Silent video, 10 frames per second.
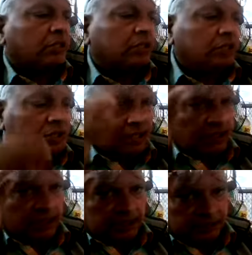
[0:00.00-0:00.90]
Is there
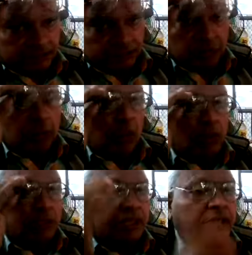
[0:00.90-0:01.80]
any item which is
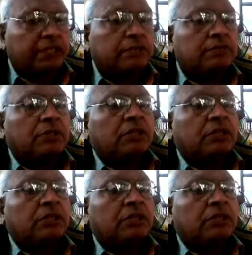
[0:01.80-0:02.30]
long lead item